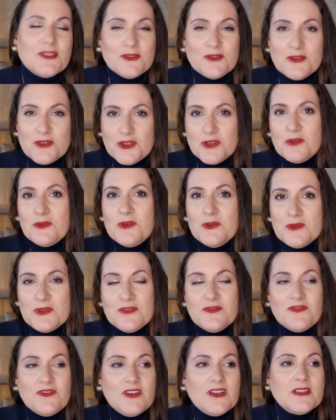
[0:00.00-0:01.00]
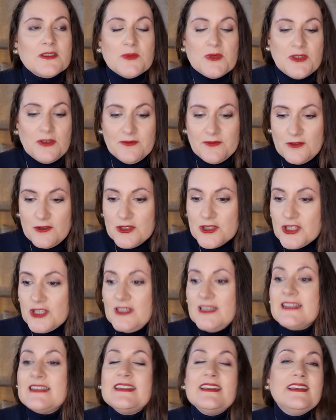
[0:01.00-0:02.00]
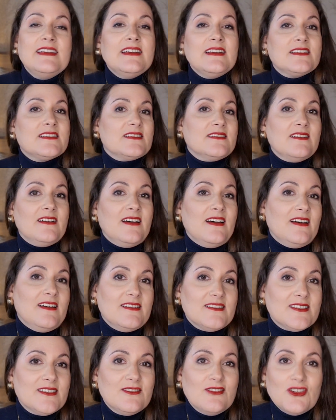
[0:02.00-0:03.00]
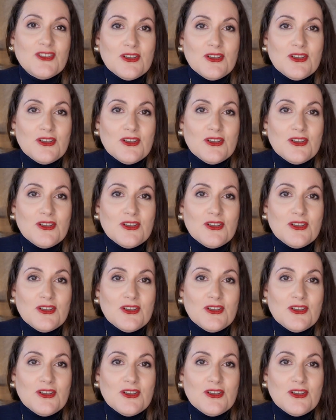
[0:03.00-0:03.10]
to show you the fragrance, but unfortunately it has not